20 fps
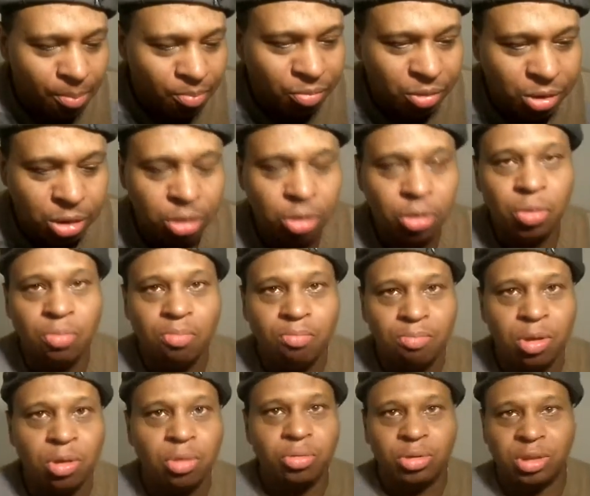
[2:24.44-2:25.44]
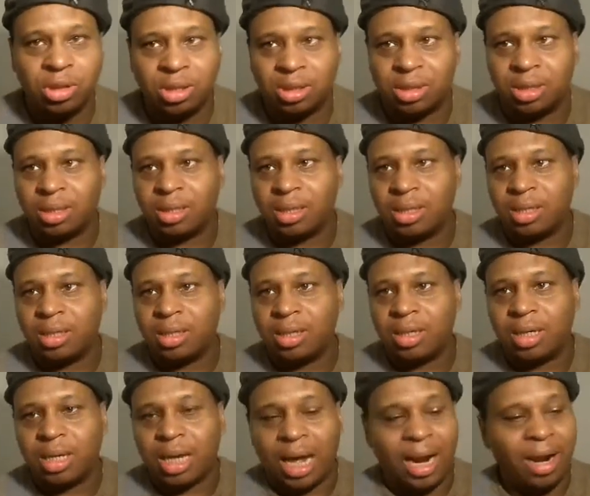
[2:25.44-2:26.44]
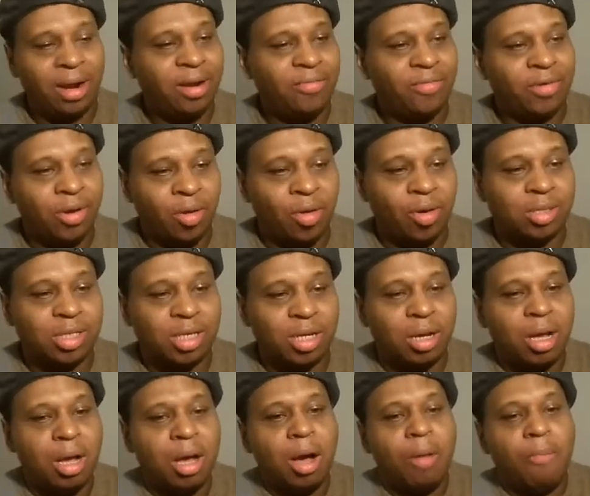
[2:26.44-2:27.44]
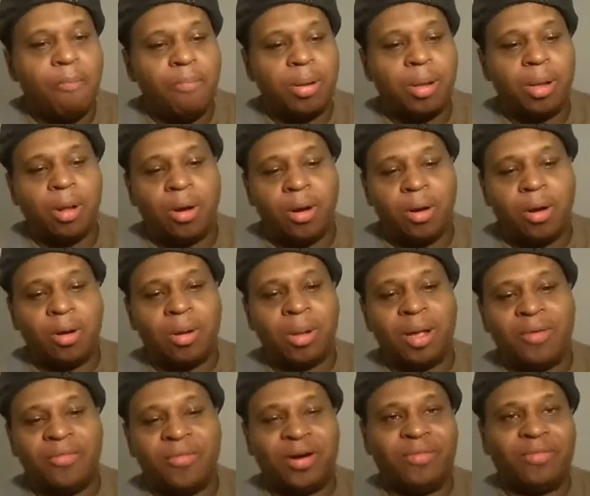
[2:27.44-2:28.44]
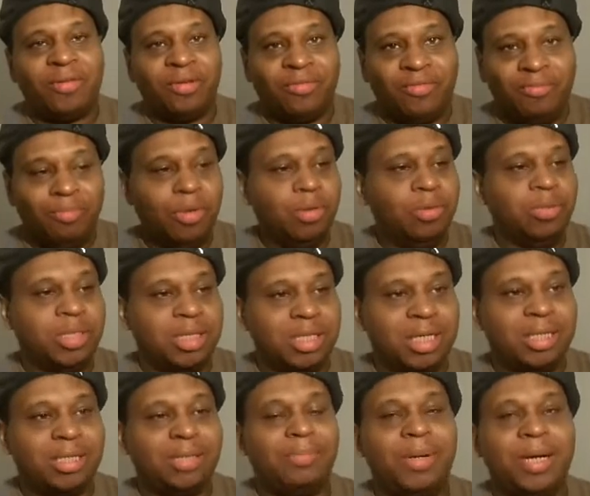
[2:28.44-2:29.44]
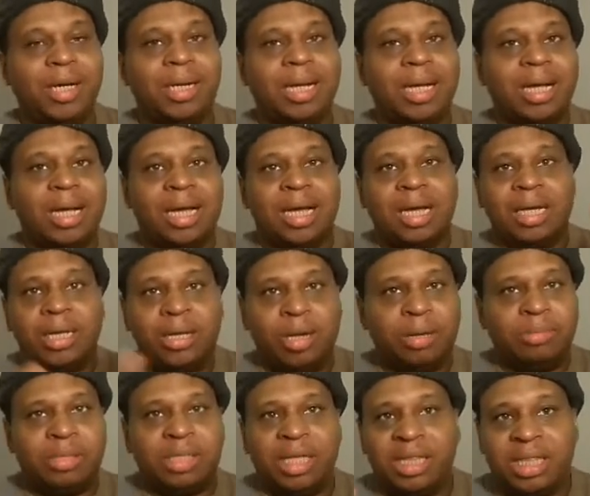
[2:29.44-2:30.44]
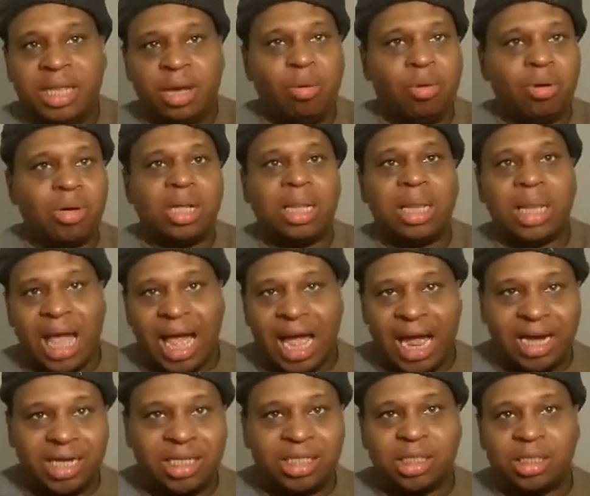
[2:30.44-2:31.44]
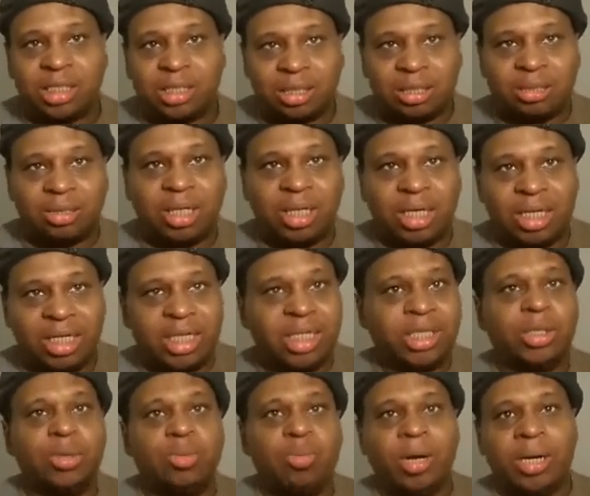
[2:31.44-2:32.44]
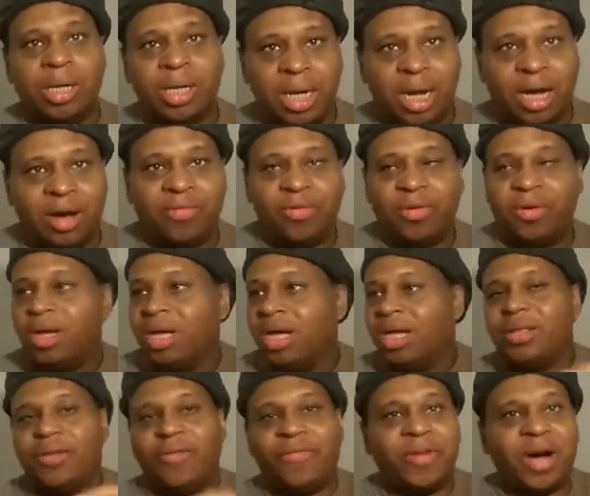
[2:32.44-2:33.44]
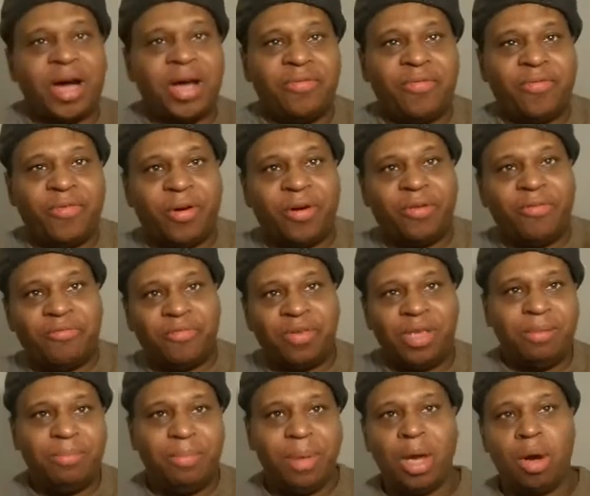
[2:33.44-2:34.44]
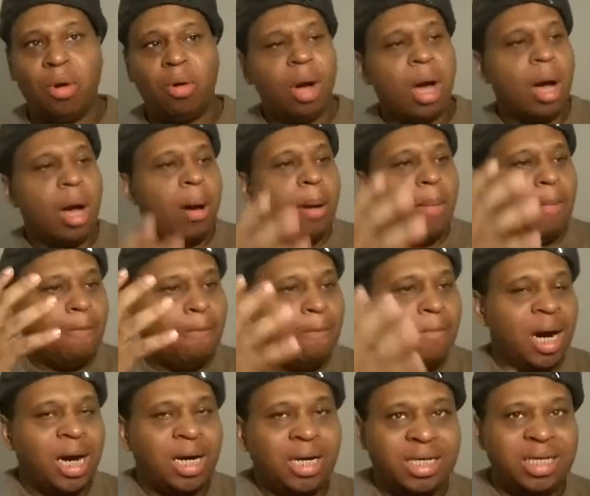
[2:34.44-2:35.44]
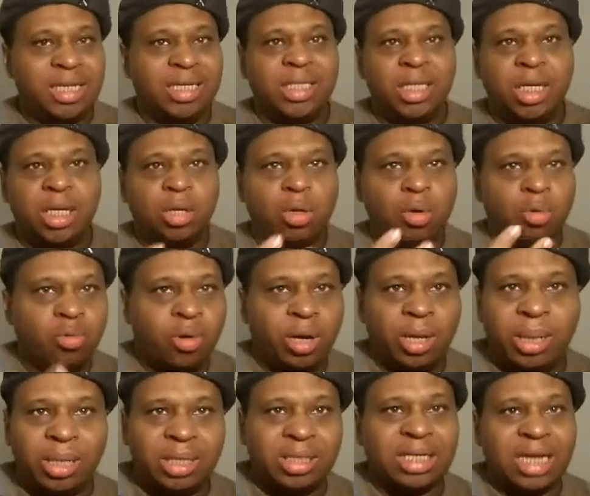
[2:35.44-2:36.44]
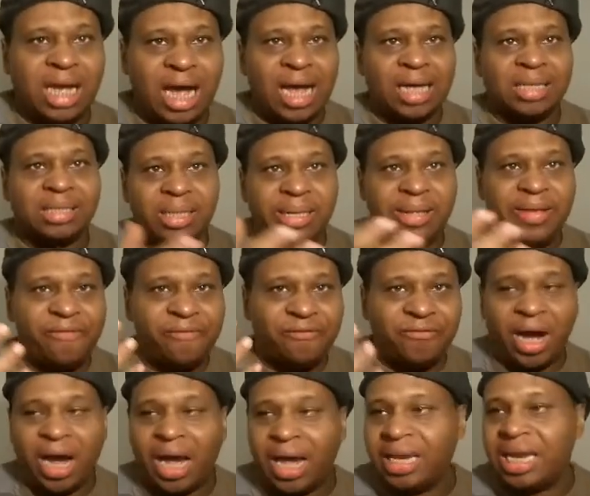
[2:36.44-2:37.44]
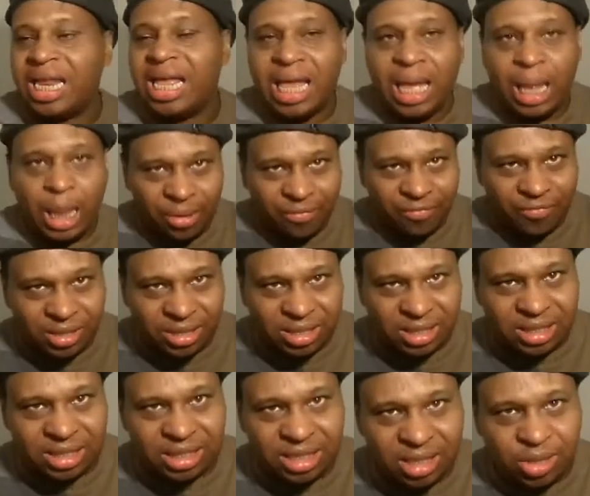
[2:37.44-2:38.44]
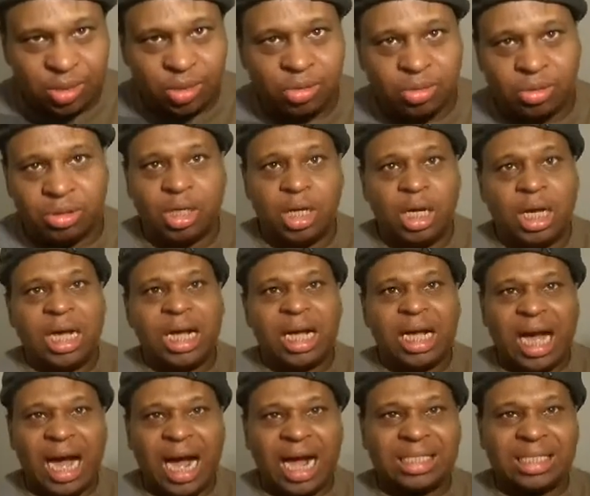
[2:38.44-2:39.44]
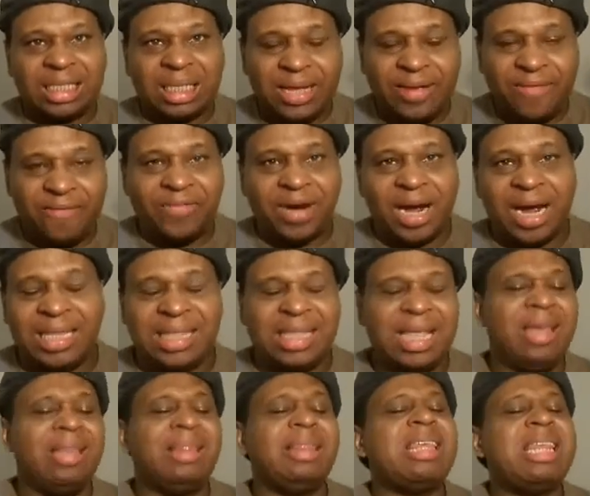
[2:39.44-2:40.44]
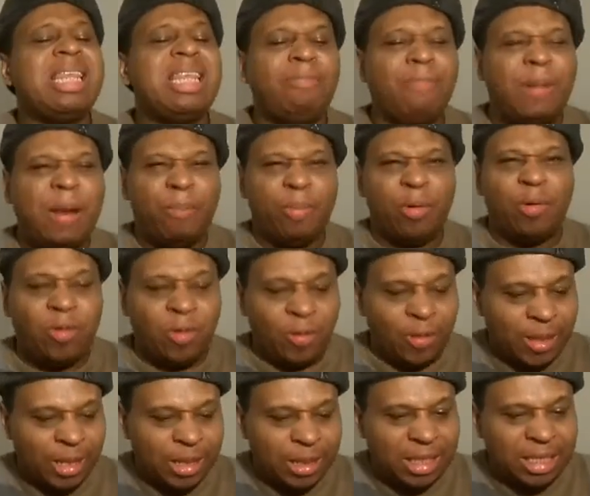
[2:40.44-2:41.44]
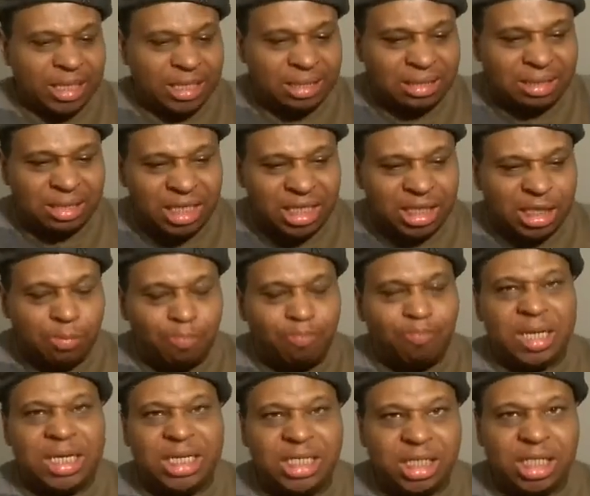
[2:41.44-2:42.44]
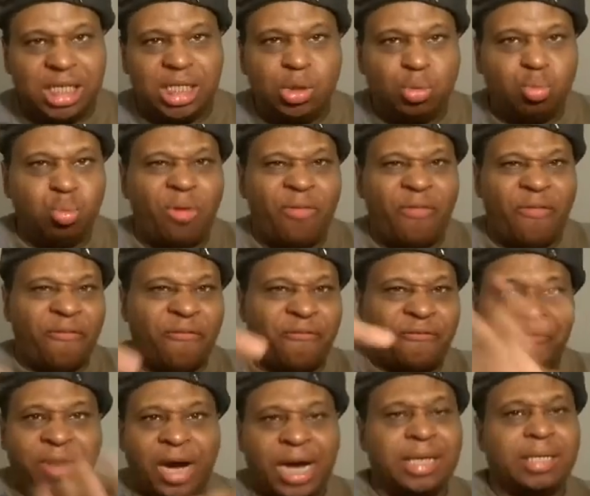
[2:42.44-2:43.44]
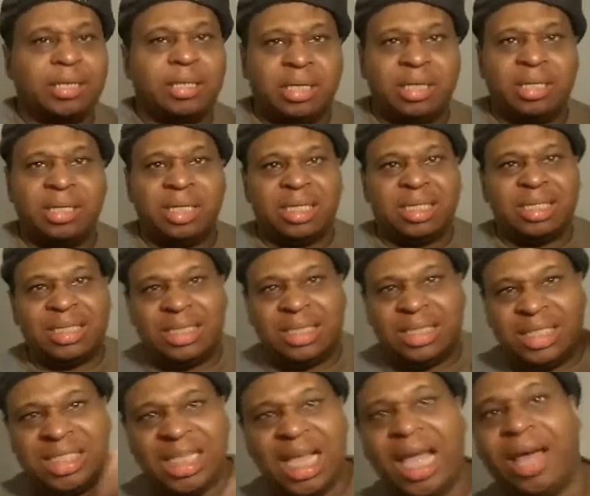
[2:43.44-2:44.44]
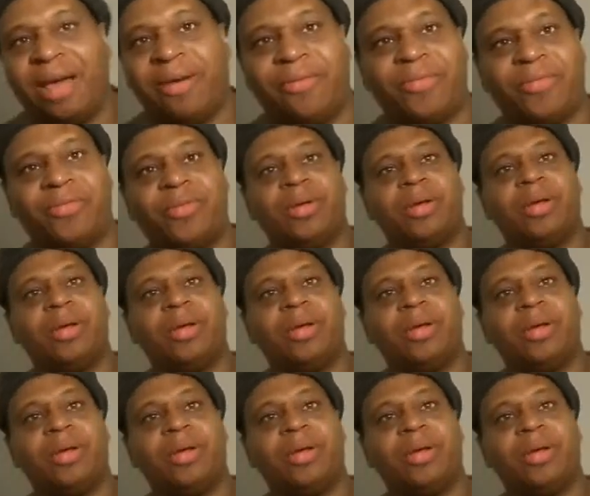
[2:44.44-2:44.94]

two moose. I don't even know what the plural of moose is, but they will clash against one another. The fight for a female. Monkeys and gorillas constantly fight. Elephant seals constantly fight. These people, these species will fight to the death.